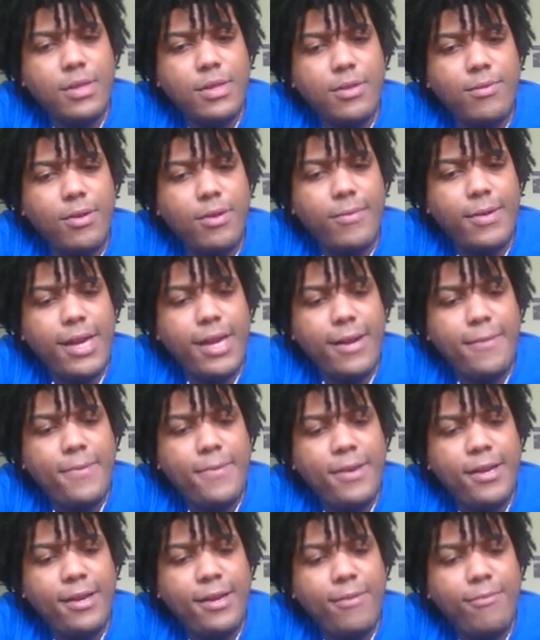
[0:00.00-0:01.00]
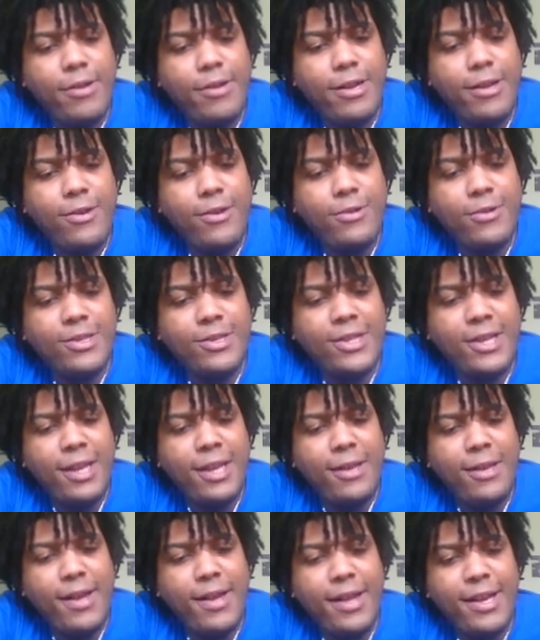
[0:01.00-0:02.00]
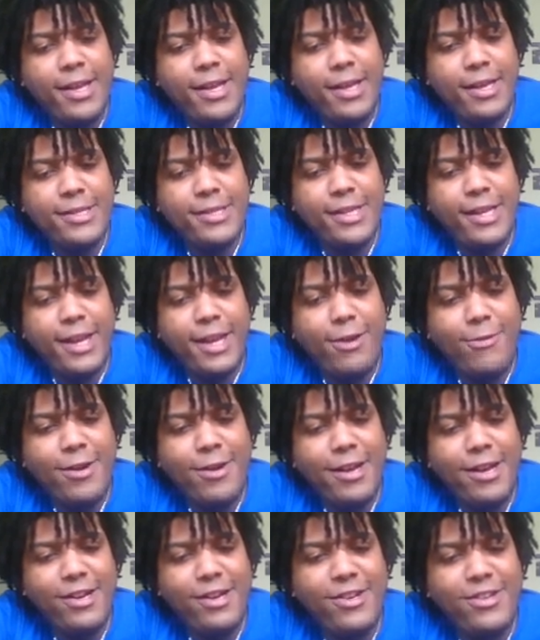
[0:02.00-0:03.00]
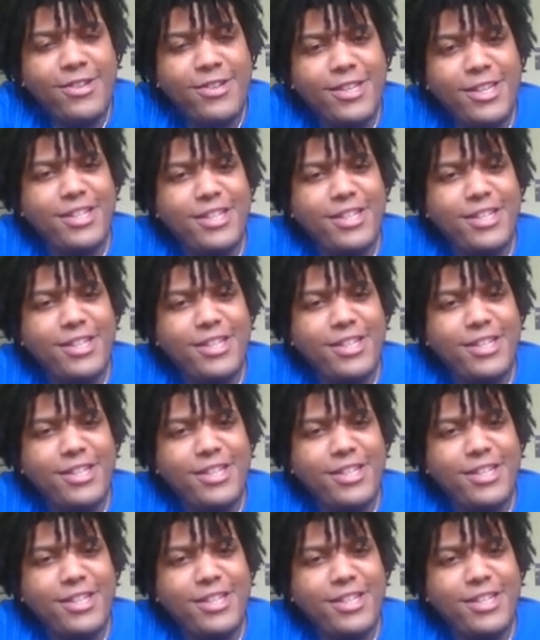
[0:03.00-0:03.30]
Well, we got to pick up Rhea on the team, I guess, now, Rel.